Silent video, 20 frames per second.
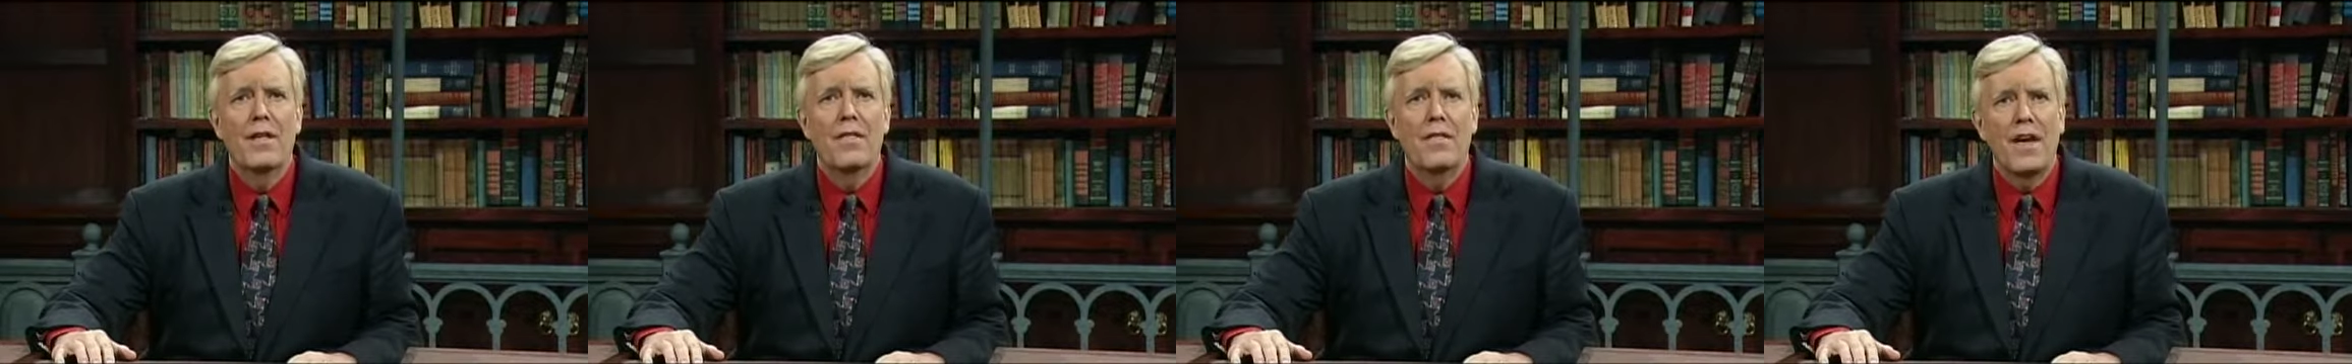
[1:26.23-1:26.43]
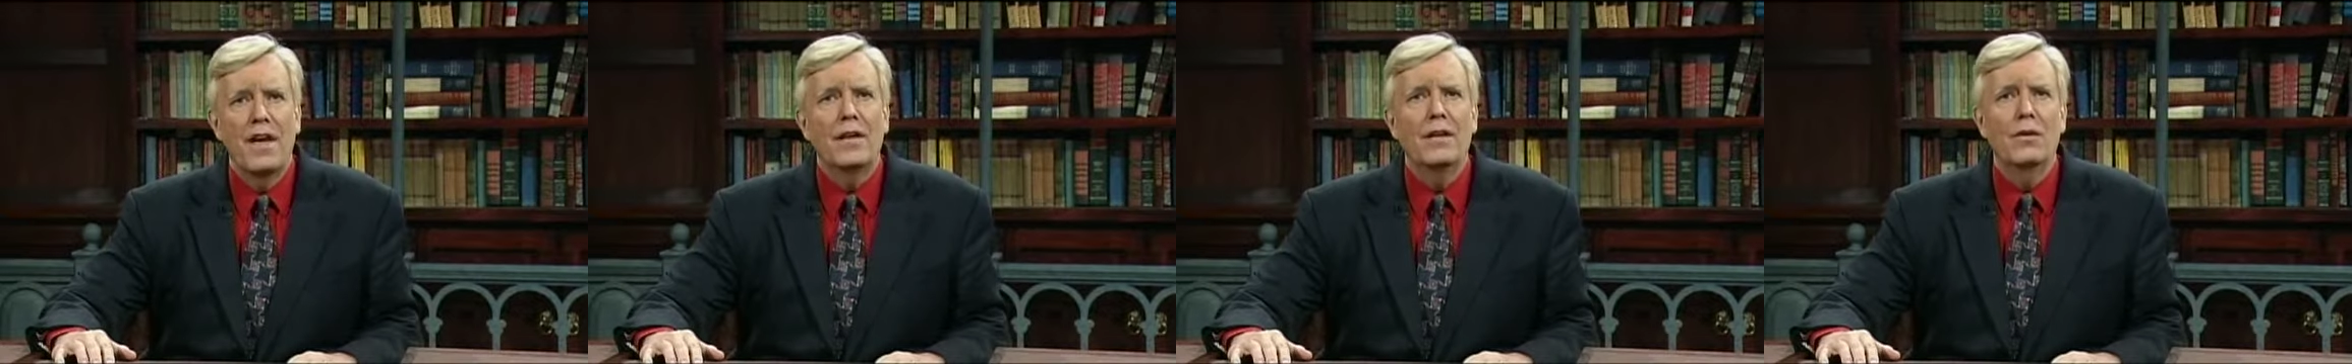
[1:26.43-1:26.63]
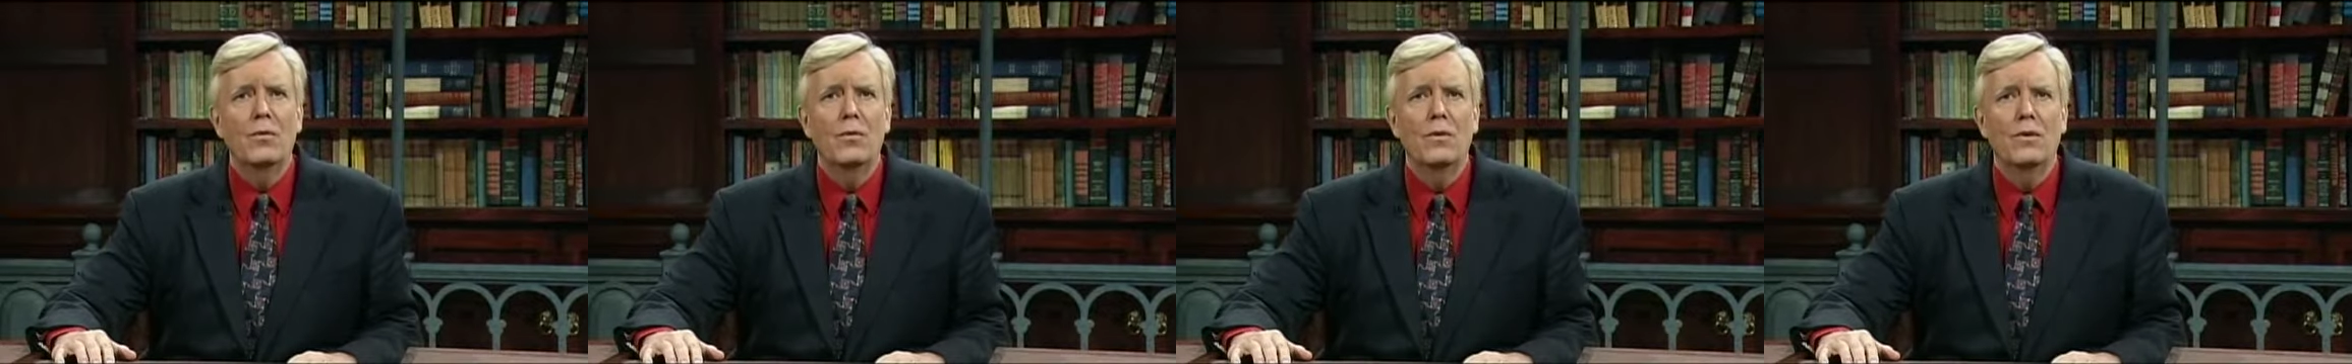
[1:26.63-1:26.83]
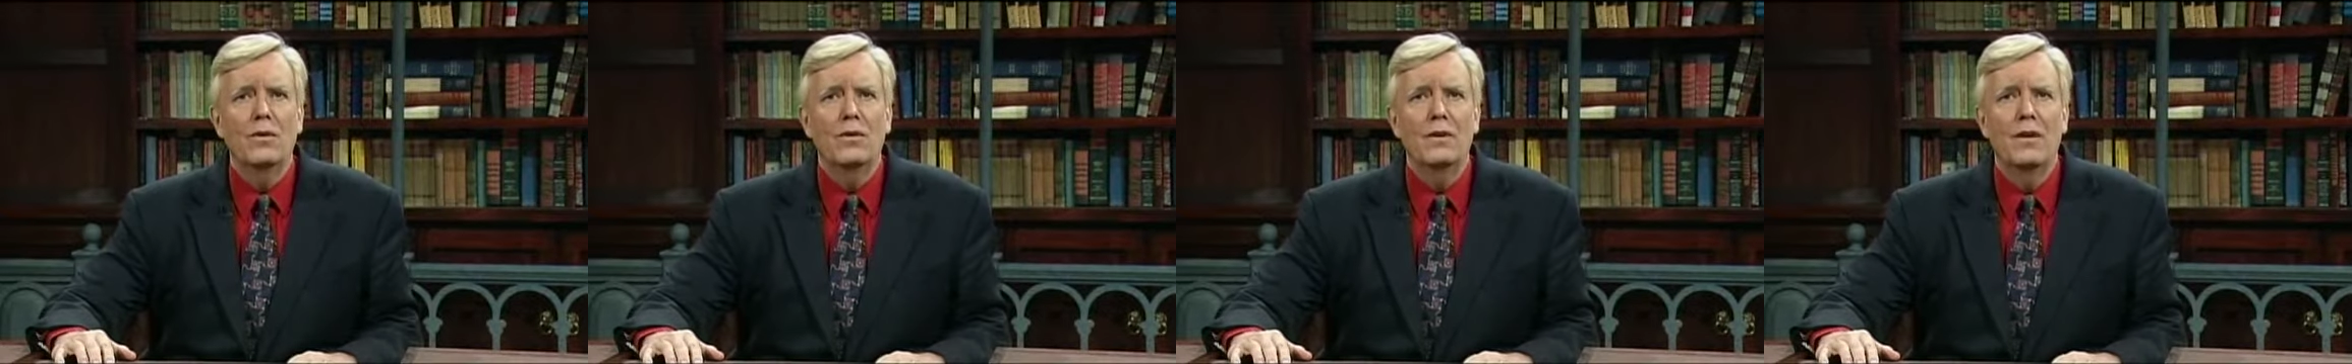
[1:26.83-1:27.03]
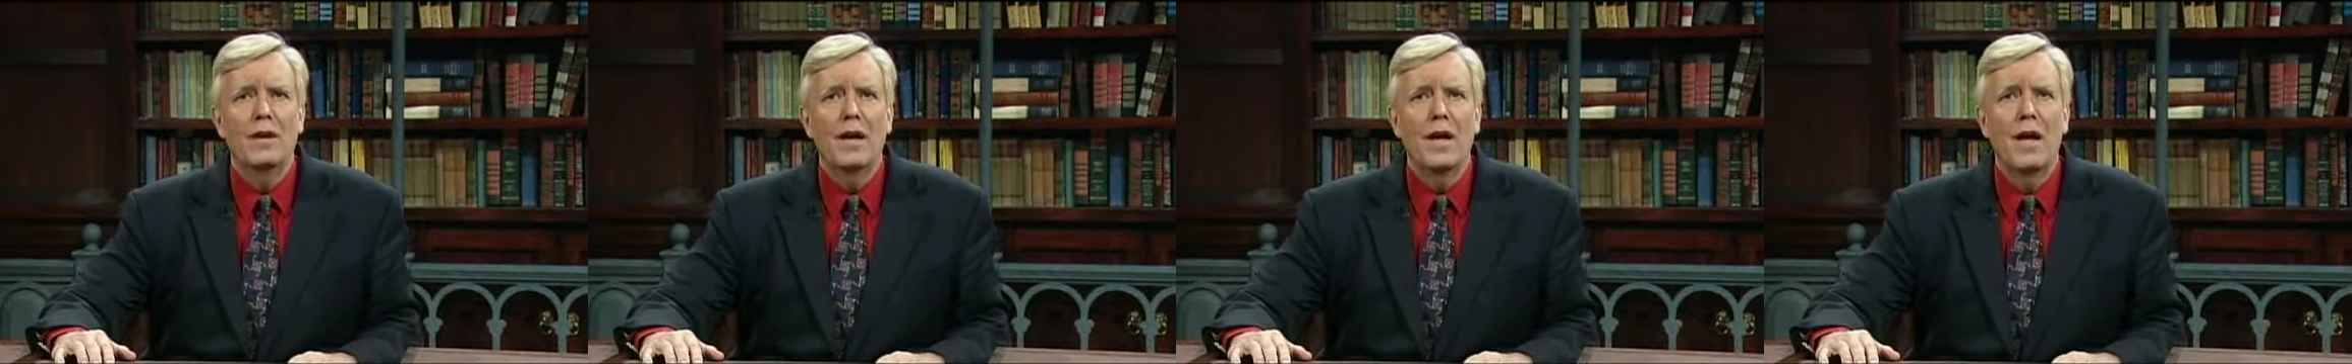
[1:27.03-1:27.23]
Thank you.
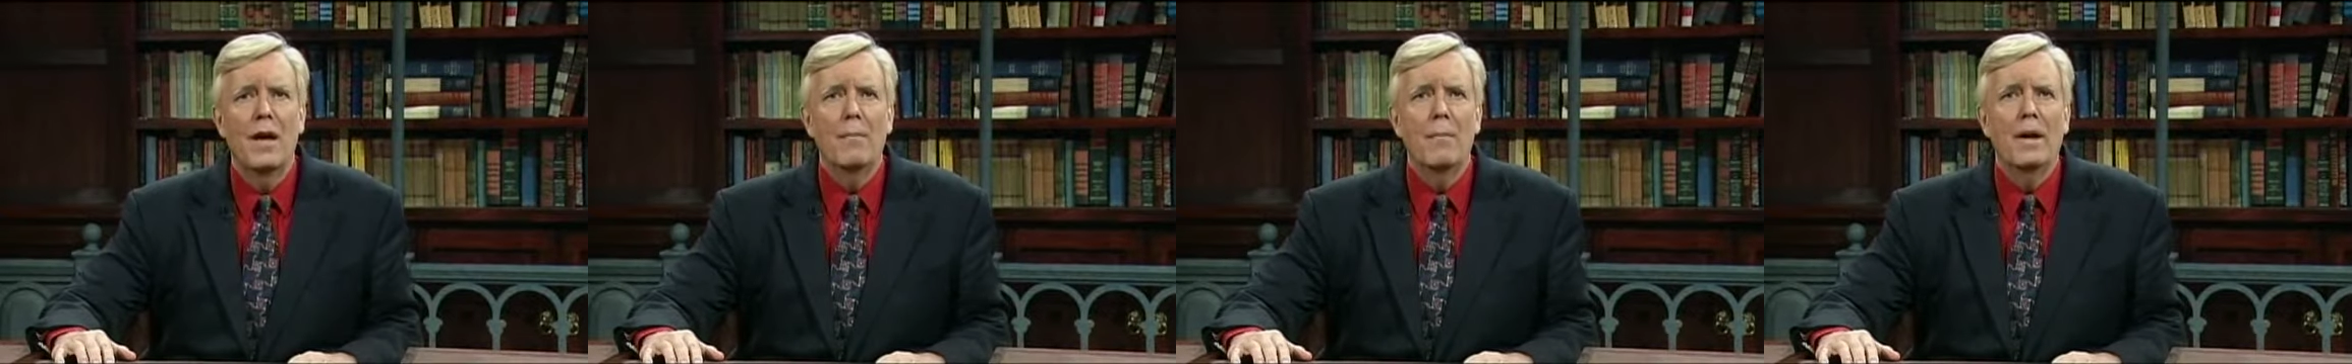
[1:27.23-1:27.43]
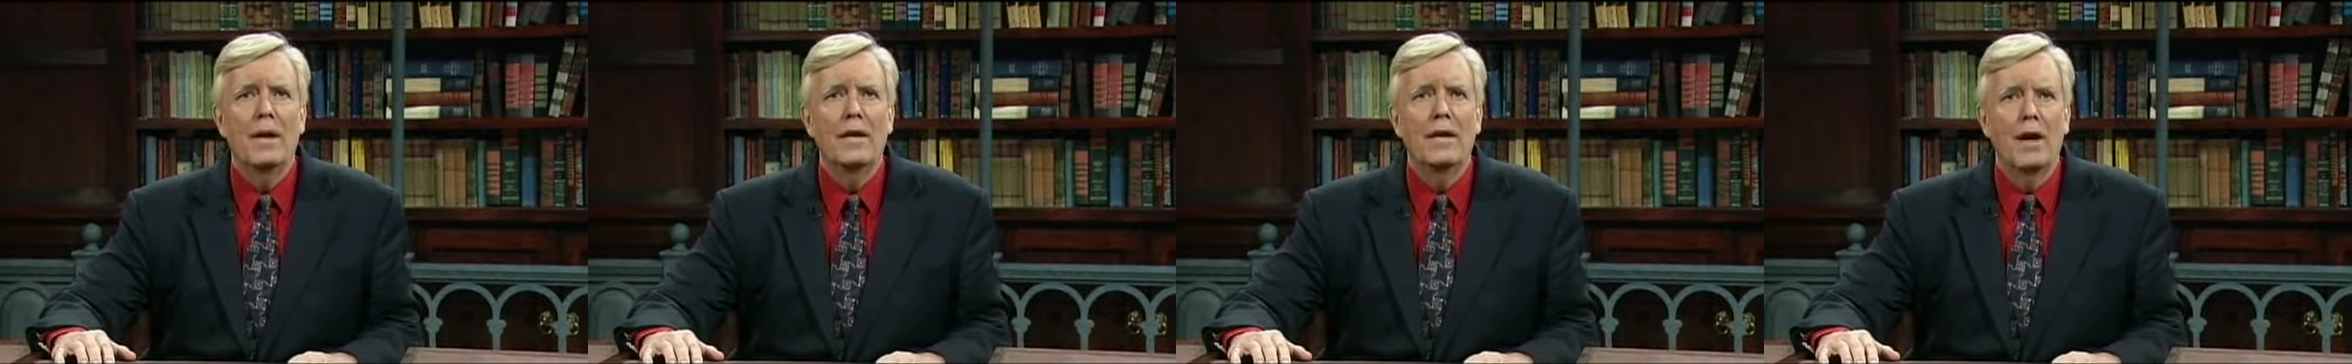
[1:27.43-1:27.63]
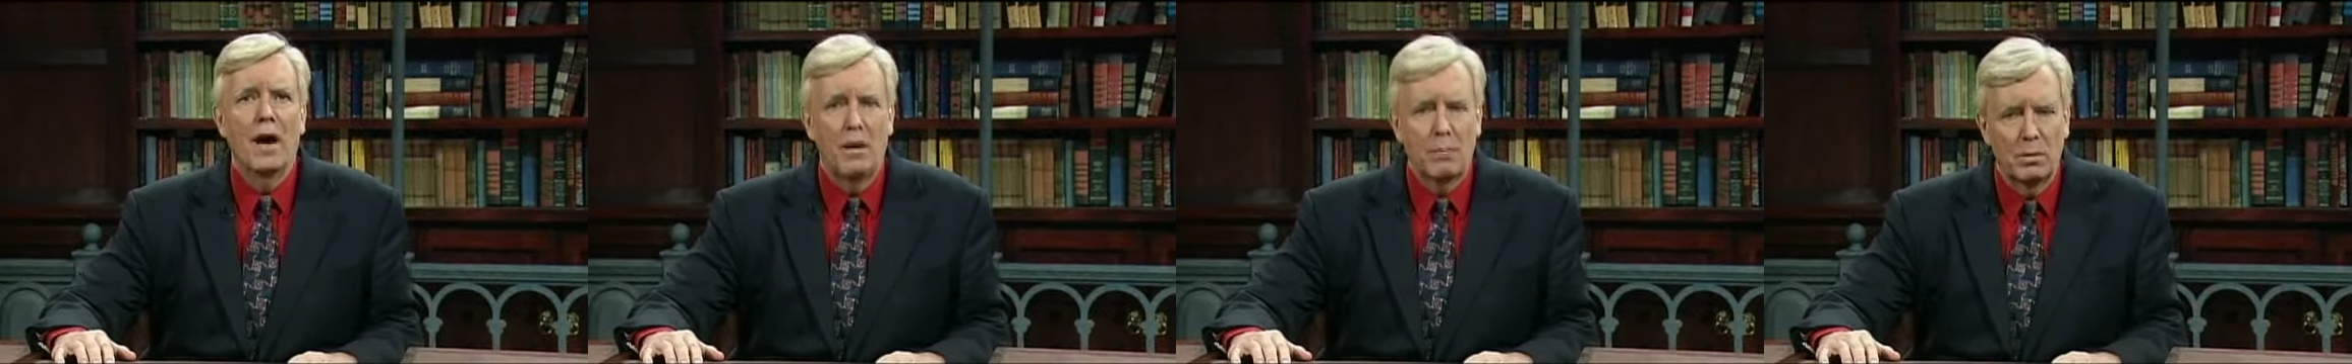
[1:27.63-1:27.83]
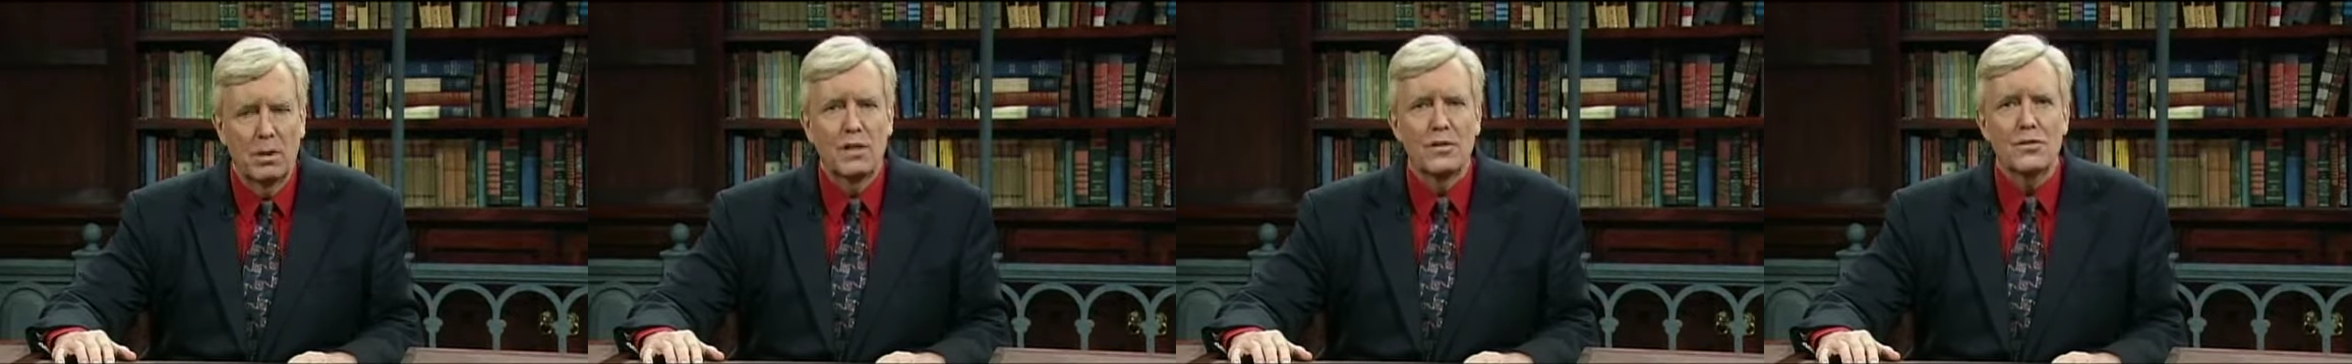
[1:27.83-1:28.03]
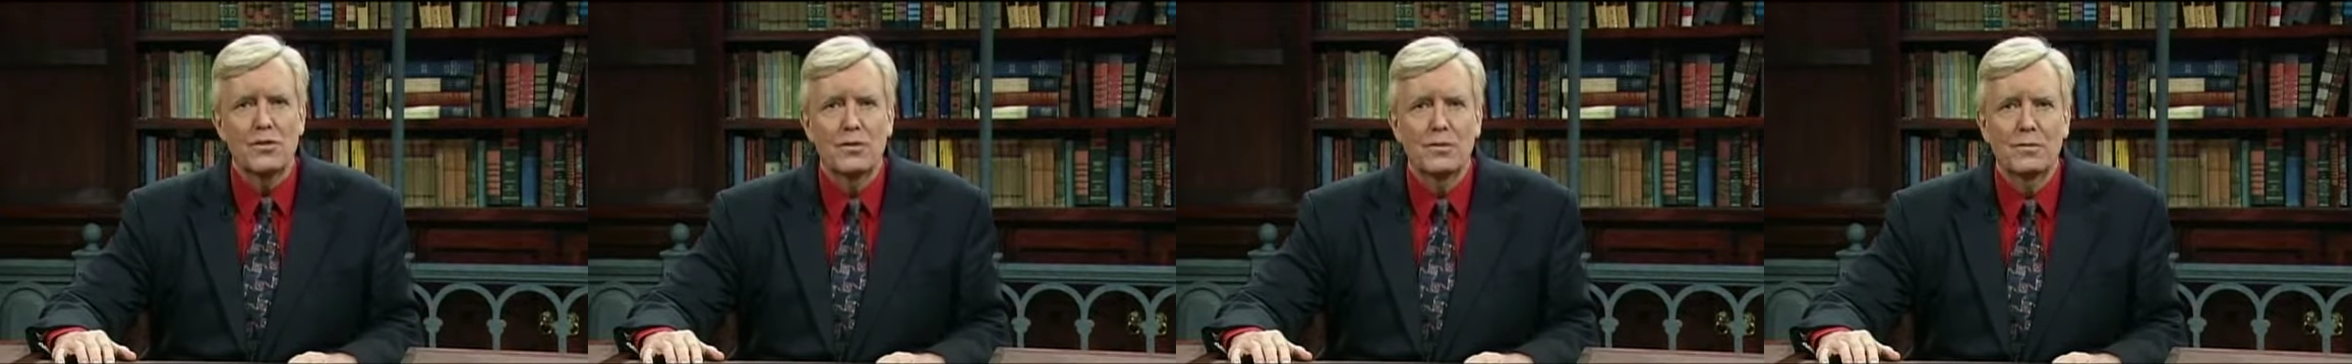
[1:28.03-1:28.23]
And may God
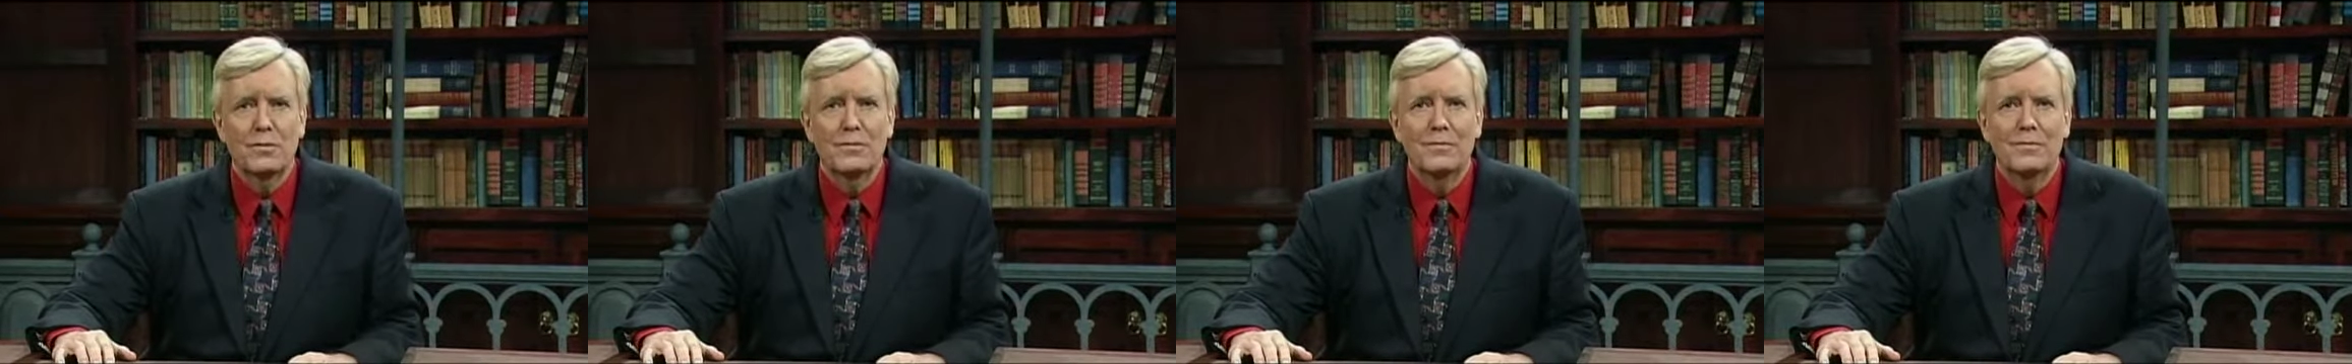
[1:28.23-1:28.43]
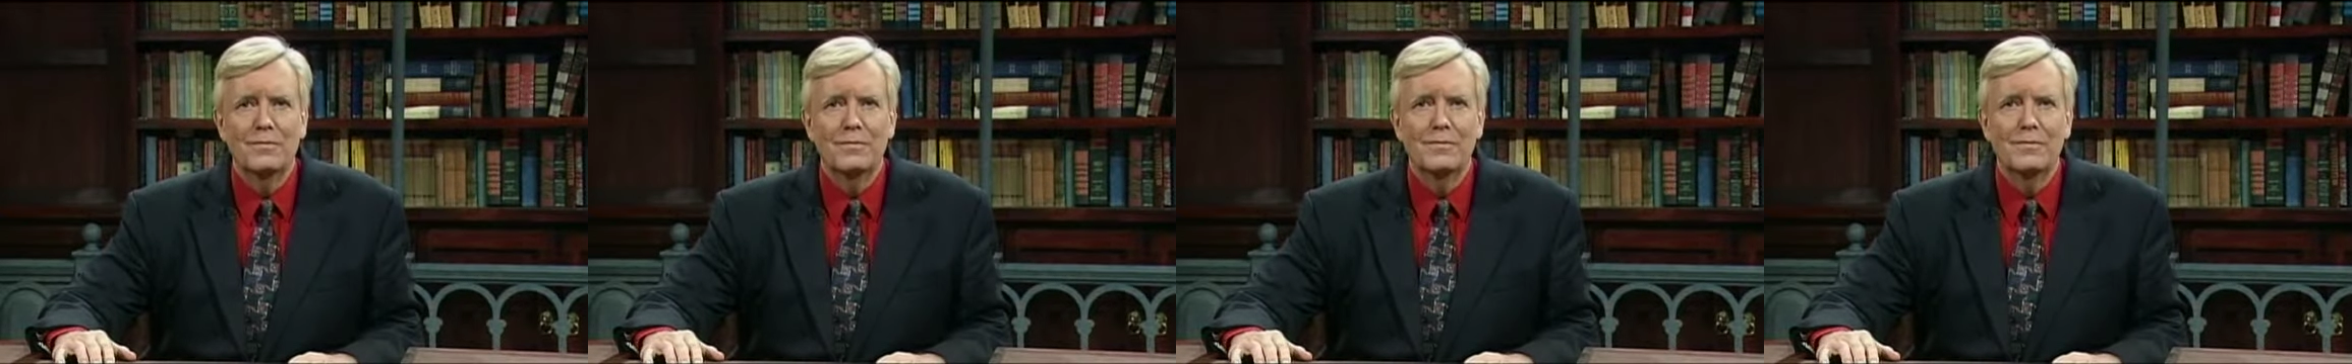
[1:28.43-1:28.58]
bless you.